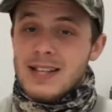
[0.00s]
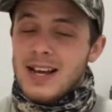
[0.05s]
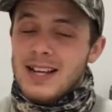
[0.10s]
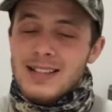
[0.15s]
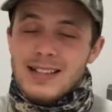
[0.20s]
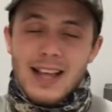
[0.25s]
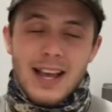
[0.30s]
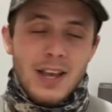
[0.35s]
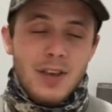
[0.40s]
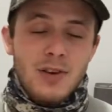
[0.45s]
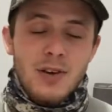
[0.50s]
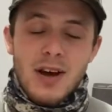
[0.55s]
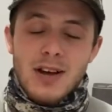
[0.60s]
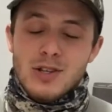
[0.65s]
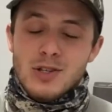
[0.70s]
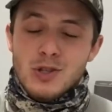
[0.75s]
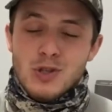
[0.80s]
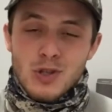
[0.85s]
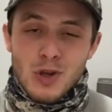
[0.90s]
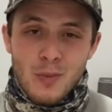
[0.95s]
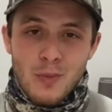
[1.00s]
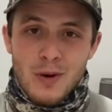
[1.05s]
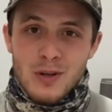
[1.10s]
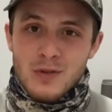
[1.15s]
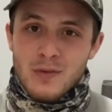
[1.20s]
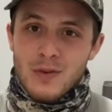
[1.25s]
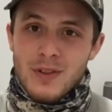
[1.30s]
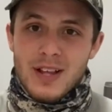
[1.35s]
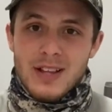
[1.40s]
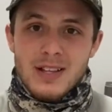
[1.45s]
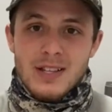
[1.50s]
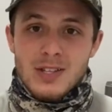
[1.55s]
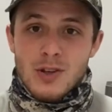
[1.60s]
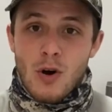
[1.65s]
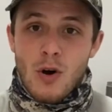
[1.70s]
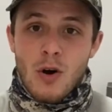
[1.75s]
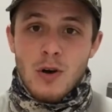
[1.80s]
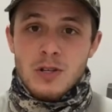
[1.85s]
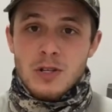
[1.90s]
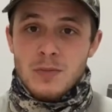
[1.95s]
I thank you guys so much for that. That's
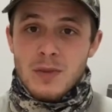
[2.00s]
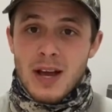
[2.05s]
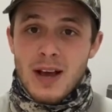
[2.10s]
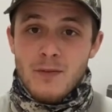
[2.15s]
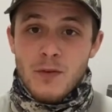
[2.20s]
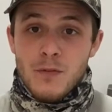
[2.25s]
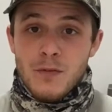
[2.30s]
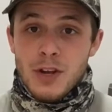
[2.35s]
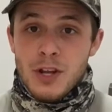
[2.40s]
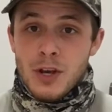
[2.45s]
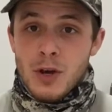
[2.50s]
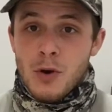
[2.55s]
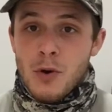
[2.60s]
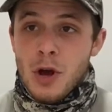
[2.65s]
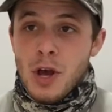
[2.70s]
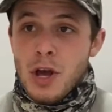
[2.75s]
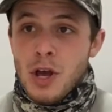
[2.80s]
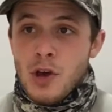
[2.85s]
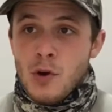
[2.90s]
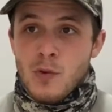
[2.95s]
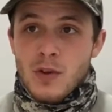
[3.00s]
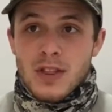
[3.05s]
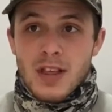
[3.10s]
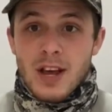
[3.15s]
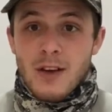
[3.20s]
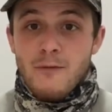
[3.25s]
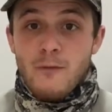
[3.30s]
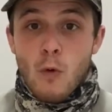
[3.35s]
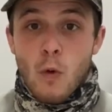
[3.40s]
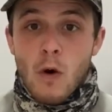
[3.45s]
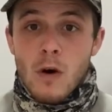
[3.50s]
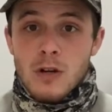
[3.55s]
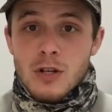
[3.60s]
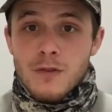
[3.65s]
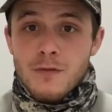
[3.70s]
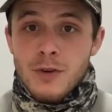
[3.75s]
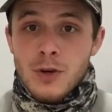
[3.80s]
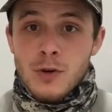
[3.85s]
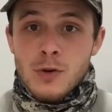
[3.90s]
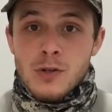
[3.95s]
awesome to have a video with like
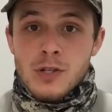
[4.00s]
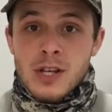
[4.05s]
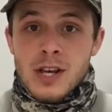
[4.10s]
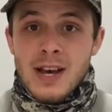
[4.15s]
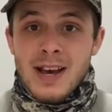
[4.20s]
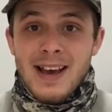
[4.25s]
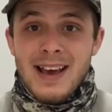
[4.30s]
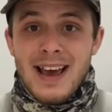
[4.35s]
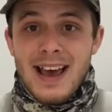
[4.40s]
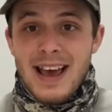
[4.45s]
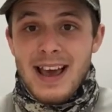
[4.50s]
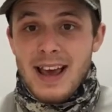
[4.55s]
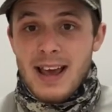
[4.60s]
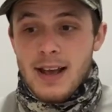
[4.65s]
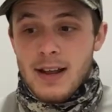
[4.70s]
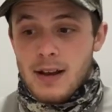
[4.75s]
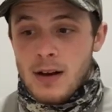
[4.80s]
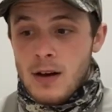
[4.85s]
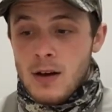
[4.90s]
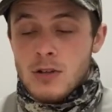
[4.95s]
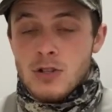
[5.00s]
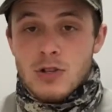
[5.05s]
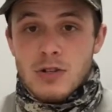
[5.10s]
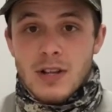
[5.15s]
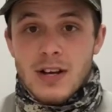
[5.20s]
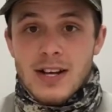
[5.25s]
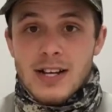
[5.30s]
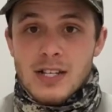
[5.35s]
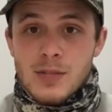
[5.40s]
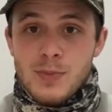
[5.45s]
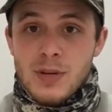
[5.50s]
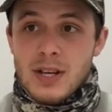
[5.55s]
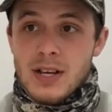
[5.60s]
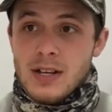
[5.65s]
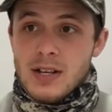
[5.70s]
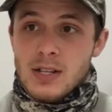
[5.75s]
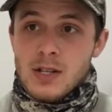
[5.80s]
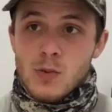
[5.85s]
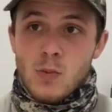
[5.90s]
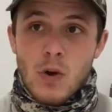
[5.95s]
400 views and 100 likes
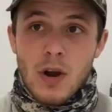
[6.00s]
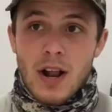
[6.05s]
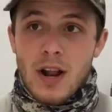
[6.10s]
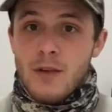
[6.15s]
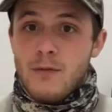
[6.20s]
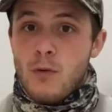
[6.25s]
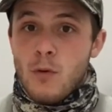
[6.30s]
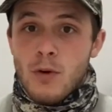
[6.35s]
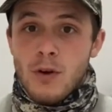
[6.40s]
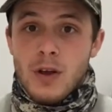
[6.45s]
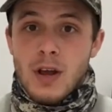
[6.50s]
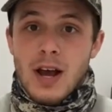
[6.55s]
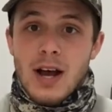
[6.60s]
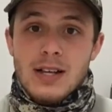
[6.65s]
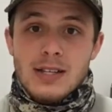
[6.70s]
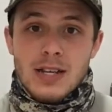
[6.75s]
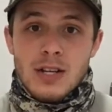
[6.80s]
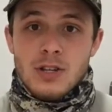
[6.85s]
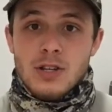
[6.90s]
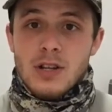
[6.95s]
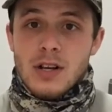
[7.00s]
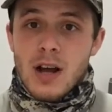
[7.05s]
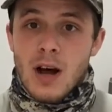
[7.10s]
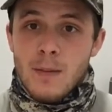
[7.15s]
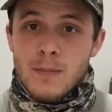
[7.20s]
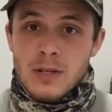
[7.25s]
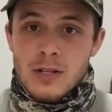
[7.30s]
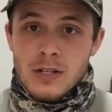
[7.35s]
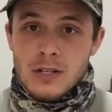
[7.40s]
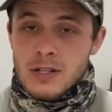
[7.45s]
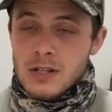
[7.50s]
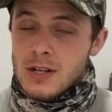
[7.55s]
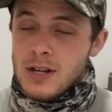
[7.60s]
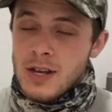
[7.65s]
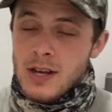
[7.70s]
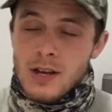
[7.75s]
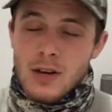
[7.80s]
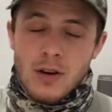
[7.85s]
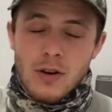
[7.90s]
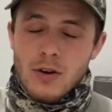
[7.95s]
because one out of four of you guys entered the competition
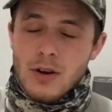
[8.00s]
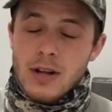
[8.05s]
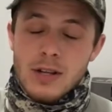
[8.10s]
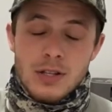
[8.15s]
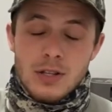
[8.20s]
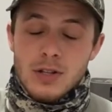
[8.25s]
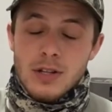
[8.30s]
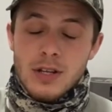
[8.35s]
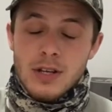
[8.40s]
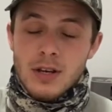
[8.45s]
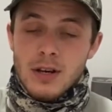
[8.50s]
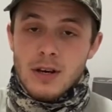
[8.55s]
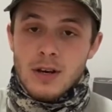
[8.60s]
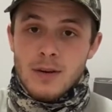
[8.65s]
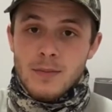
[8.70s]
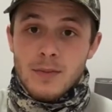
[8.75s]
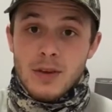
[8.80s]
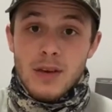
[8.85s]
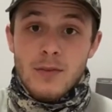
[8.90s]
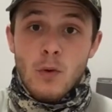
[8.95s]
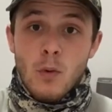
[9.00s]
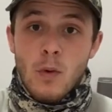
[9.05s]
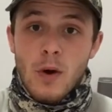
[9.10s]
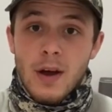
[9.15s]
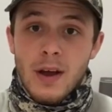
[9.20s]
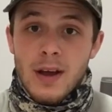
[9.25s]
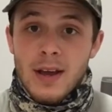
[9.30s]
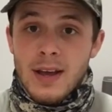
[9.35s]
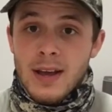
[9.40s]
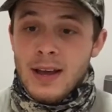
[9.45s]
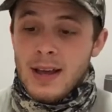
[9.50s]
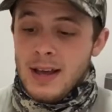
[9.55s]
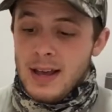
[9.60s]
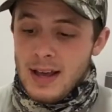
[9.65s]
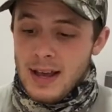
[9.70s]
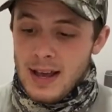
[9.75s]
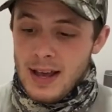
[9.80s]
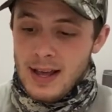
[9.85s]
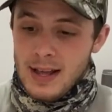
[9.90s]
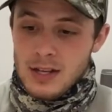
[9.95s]
or entered the um, giveaway
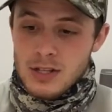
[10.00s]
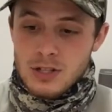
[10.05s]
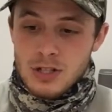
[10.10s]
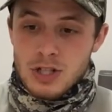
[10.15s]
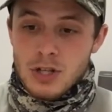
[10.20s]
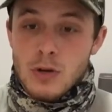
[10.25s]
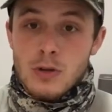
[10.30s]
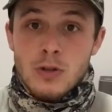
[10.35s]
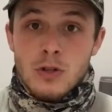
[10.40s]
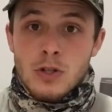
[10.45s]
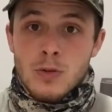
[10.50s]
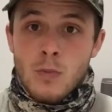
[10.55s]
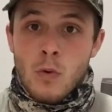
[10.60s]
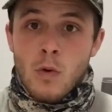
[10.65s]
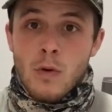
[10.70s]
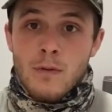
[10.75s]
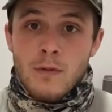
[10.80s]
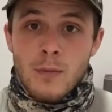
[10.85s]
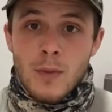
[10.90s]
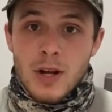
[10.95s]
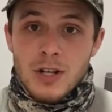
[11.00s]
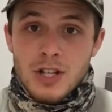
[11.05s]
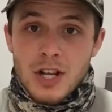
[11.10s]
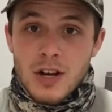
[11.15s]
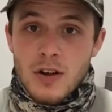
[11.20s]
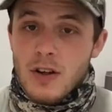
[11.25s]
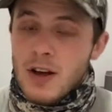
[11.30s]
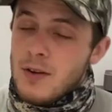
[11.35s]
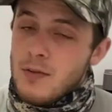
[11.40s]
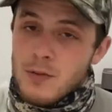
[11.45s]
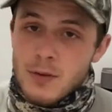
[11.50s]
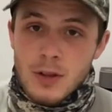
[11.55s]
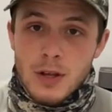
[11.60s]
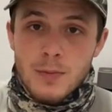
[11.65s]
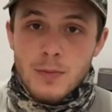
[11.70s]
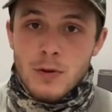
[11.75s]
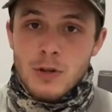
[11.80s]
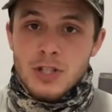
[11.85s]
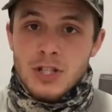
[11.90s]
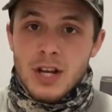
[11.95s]
and showed your support for my channel. I really
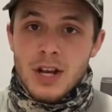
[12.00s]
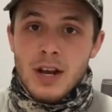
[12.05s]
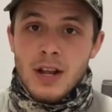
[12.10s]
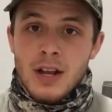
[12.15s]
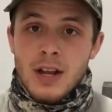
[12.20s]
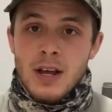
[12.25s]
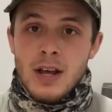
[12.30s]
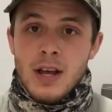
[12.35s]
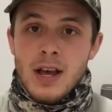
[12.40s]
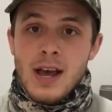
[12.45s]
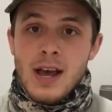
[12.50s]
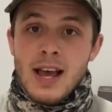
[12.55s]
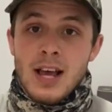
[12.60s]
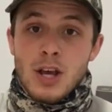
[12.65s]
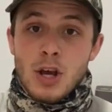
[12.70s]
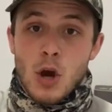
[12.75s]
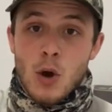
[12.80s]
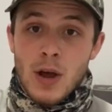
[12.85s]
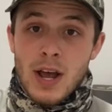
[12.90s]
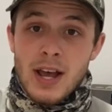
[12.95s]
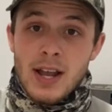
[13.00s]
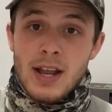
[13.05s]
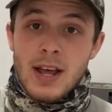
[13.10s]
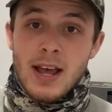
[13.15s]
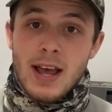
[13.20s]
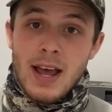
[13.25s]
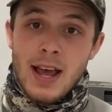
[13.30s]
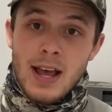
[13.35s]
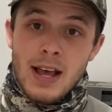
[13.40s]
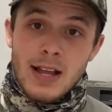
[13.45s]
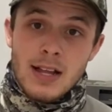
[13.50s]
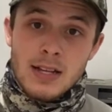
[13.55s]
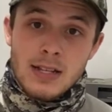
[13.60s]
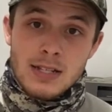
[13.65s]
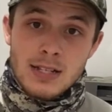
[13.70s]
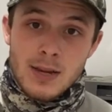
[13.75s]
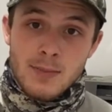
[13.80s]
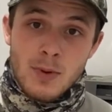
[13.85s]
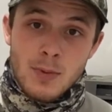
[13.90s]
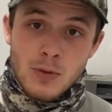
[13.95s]
appreciate it. Go ahead and
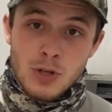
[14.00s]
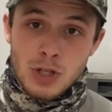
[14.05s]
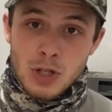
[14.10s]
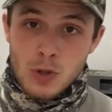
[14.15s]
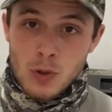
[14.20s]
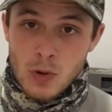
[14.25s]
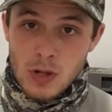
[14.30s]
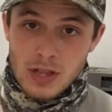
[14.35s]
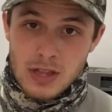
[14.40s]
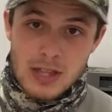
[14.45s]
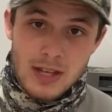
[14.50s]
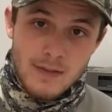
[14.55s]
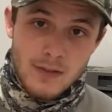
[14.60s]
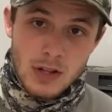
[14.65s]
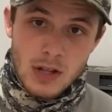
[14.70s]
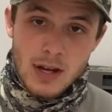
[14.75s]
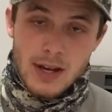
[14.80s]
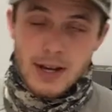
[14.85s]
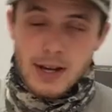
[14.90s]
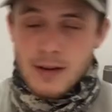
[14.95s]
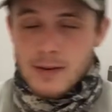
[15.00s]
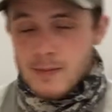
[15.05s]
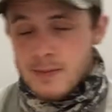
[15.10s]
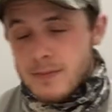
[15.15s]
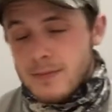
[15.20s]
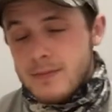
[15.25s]
step number two, leave a like.